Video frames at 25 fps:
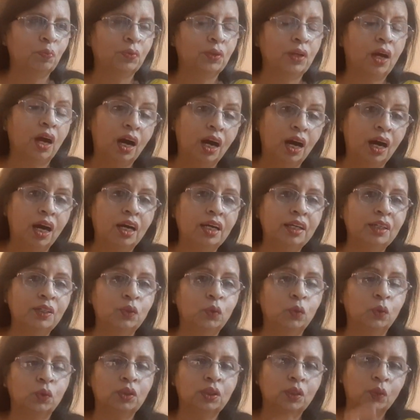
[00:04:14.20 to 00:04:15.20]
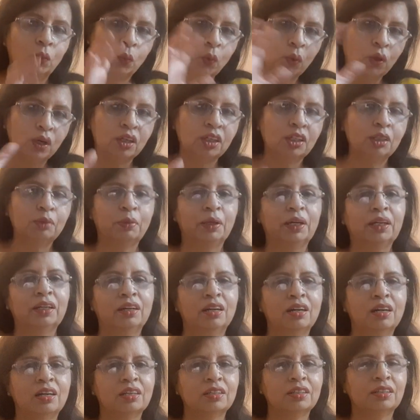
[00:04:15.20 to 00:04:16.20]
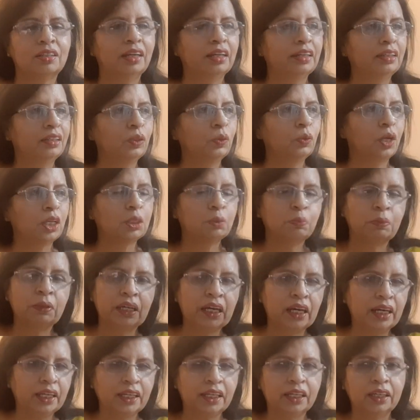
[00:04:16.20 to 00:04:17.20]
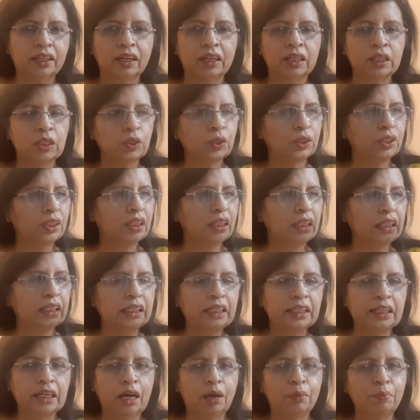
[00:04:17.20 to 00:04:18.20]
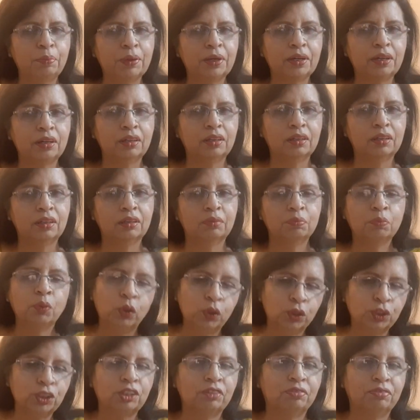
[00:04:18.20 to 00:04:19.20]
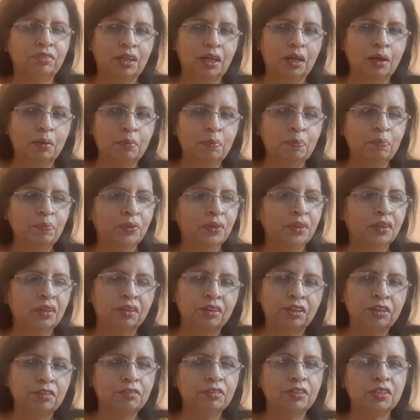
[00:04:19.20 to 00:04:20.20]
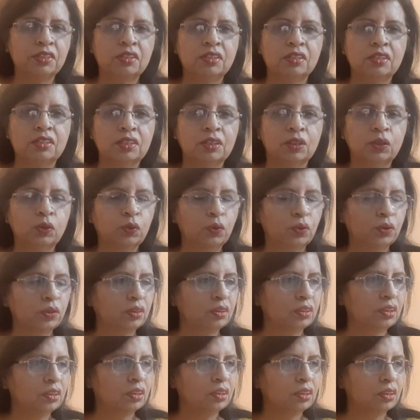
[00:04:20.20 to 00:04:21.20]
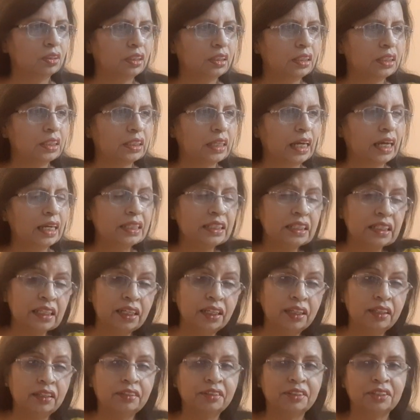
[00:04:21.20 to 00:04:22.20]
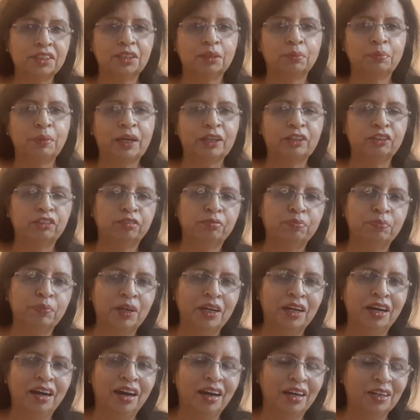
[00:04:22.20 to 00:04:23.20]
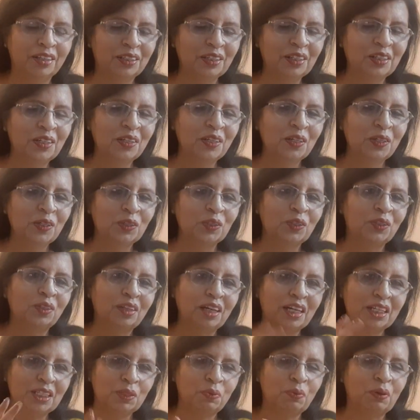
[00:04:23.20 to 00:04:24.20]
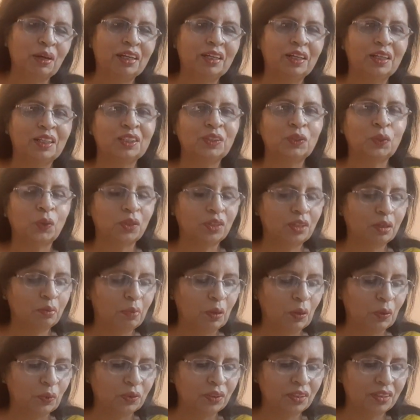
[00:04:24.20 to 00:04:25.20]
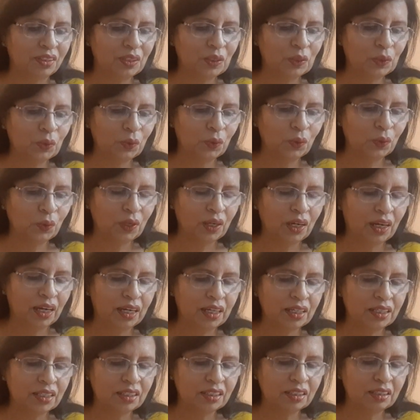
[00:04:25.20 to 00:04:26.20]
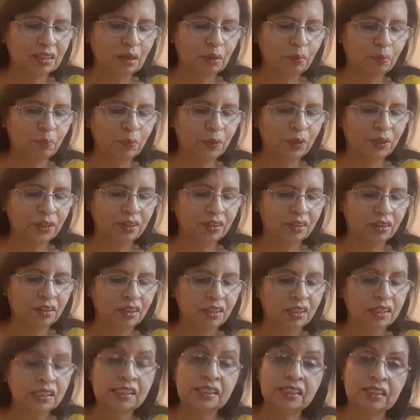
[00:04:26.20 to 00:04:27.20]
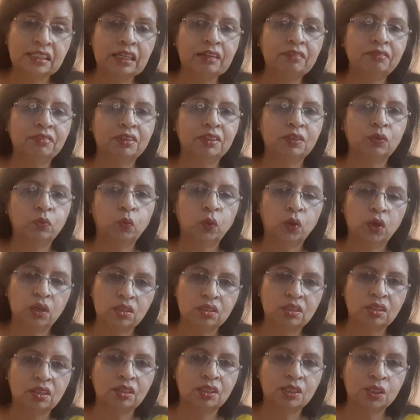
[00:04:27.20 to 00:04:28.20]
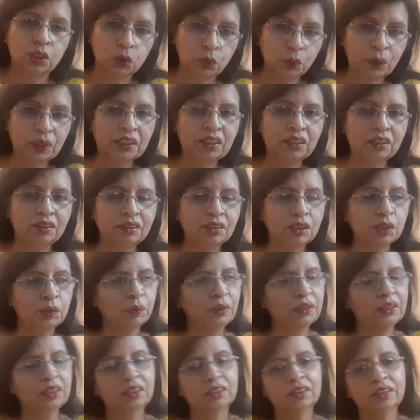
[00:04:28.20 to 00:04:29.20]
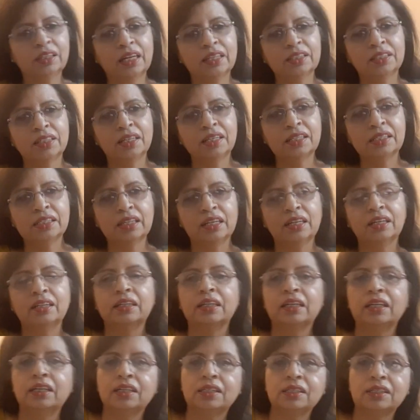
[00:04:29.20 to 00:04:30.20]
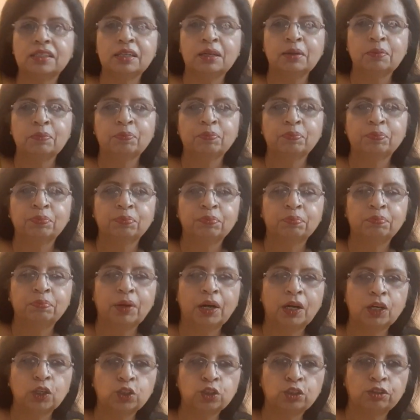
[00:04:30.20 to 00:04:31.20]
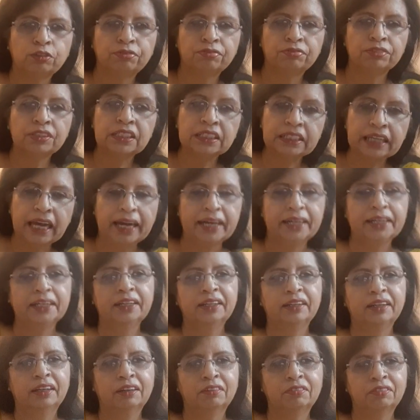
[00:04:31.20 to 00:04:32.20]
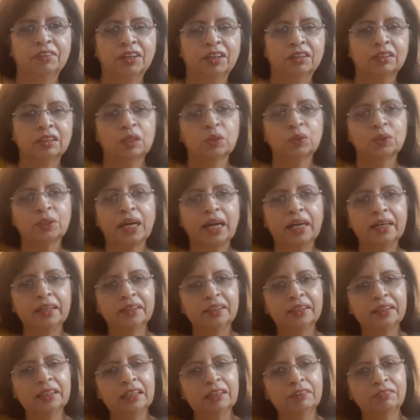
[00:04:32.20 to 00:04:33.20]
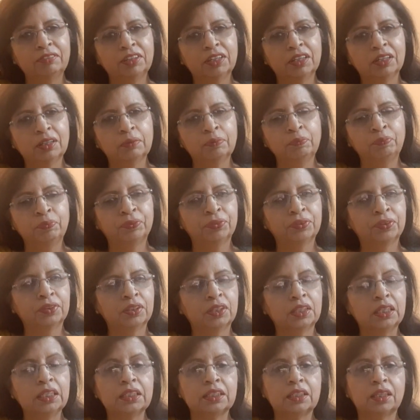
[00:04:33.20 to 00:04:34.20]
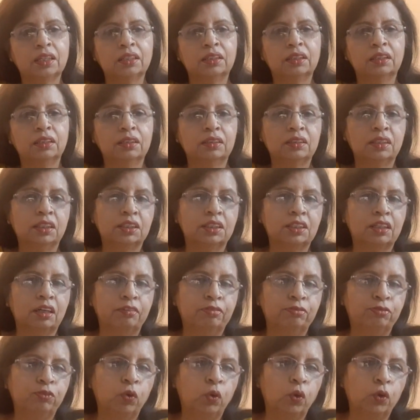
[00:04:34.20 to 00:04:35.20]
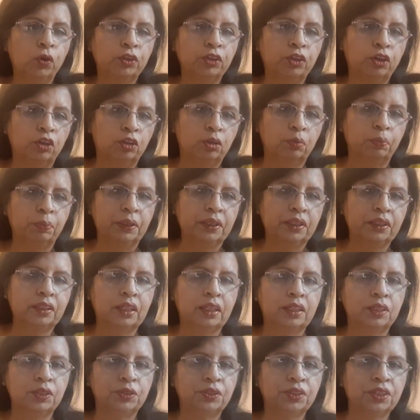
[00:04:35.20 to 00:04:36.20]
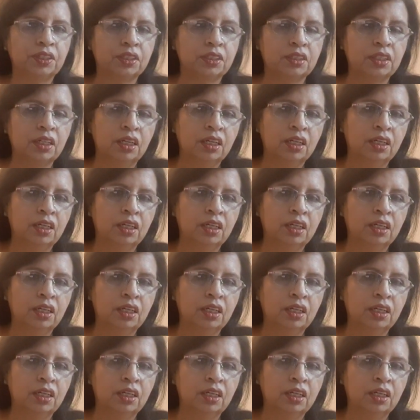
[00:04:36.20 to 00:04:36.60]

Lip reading: I know the world by heart. Like you ask me, any country, any capital, most of them, rivers, it's as clear as the back of my hand. So that's why I talk about it. So at number 7 was Sweden. Sweden, as I said, is part of Scandinavia. Now Scandinavia this is the 4 European countries,